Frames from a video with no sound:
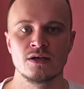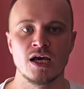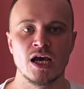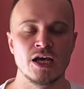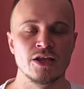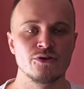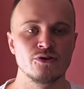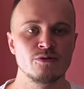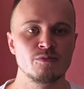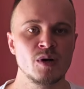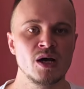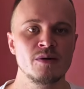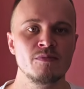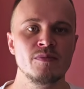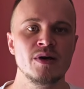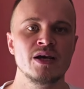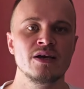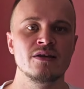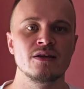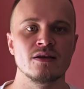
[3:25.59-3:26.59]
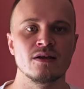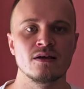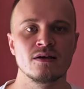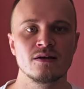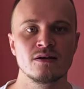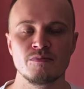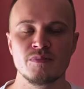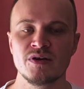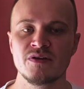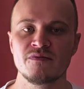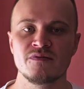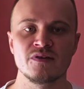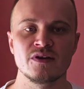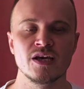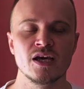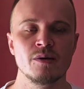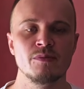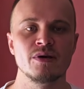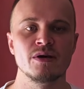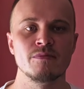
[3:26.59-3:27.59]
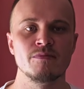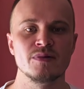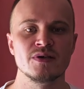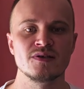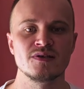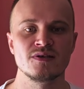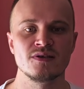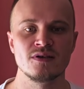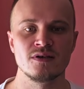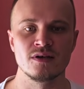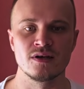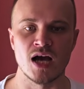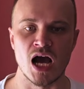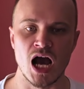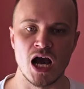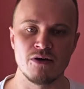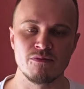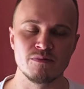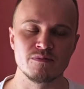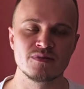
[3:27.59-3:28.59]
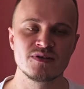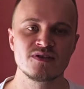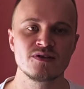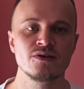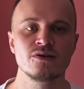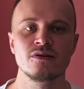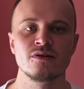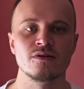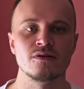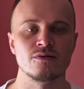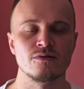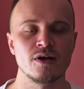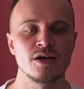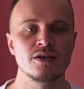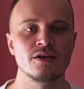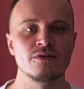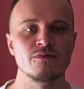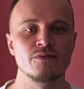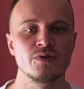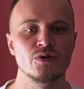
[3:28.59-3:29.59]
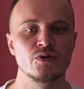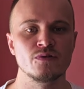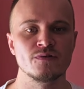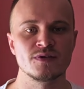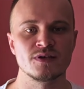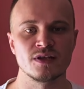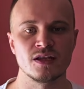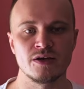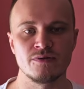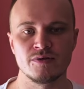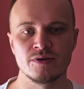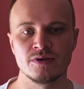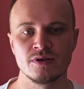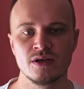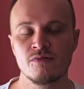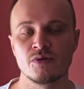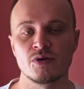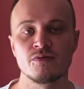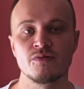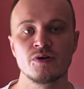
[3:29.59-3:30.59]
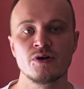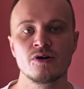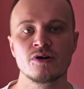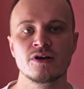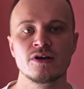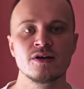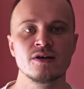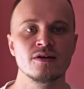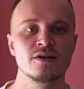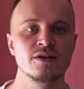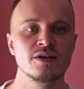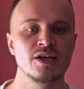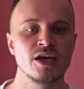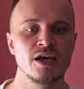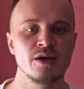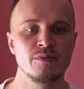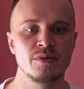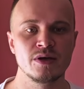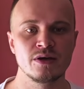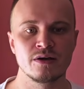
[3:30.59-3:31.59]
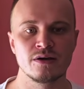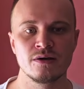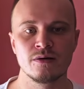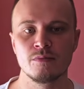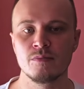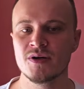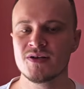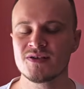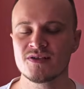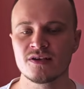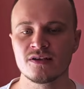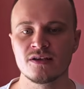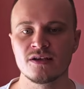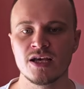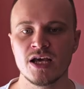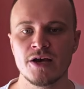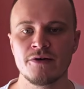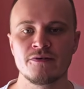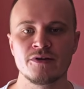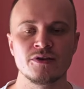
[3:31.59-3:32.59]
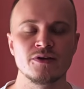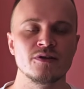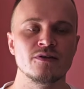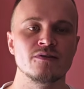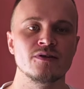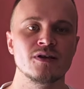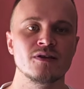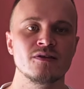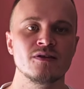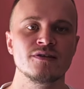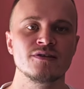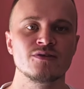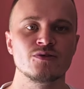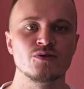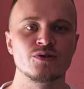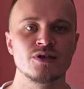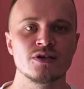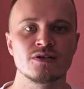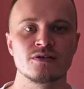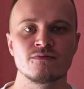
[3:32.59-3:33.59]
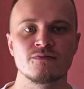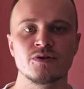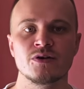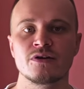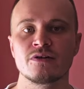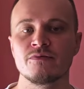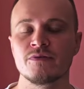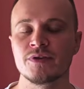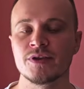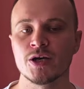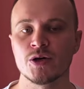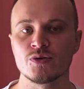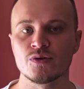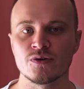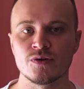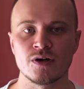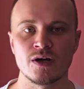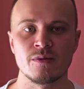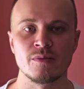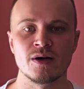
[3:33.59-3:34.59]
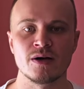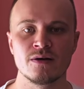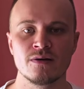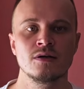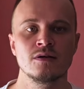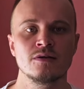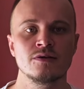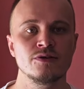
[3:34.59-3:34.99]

And on my main, beefy gaming PC, I'm still running Windows 11. For work, gaming, basically everything that needs to just work without drama.